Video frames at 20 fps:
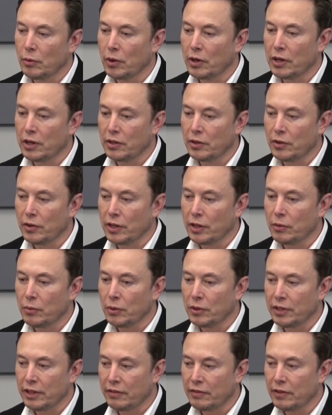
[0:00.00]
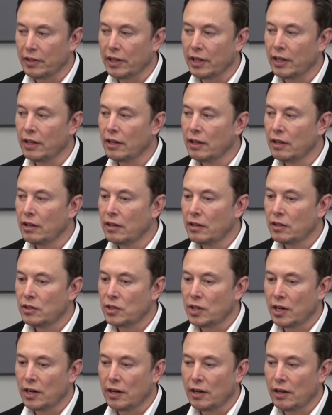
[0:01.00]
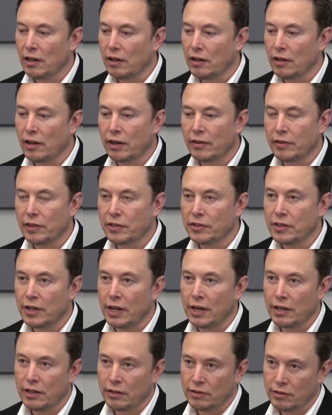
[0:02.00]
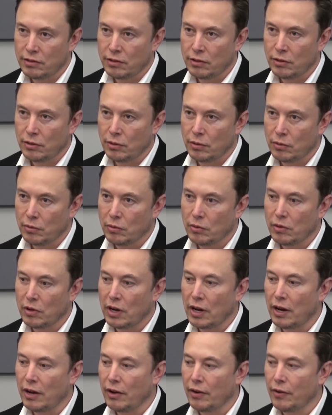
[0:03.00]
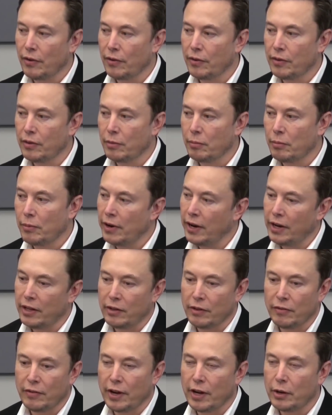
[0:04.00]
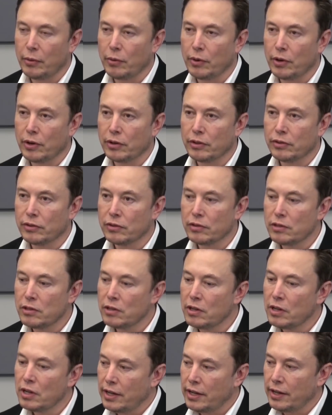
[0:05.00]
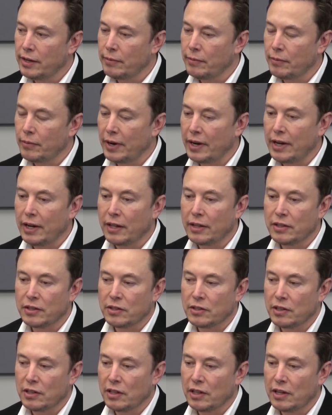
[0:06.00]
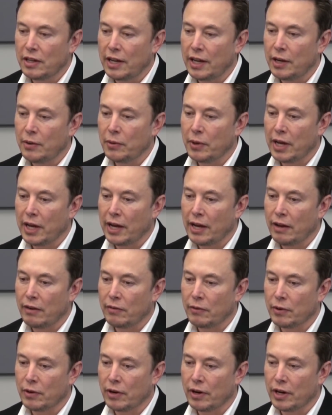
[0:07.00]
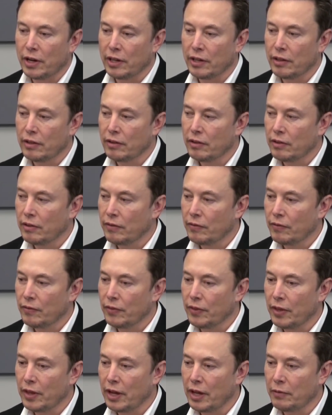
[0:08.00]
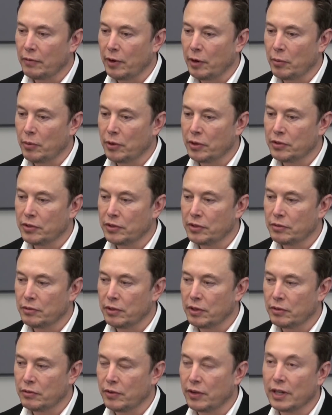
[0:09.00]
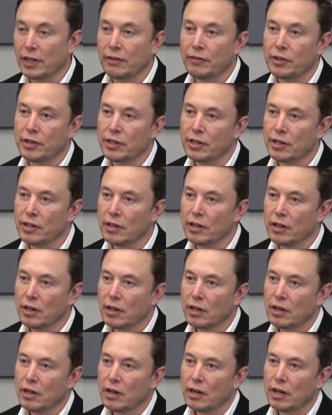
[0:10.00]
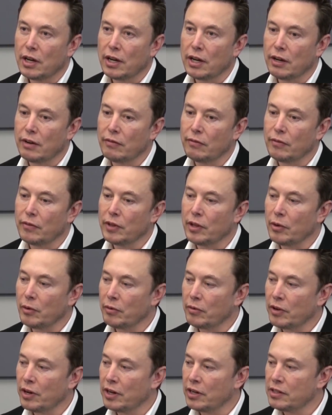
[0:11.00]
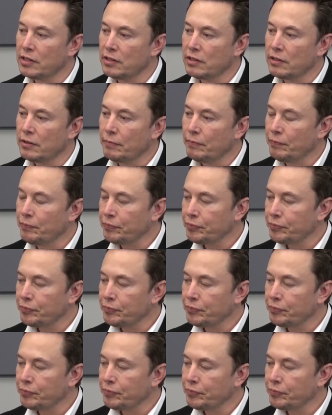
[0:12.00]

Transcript: the work at Neuralink will definitely shed a lot of insight into how the brain and the mind works right now just the, the, data we have regarding how the brain works is, is very limited. You know, we've got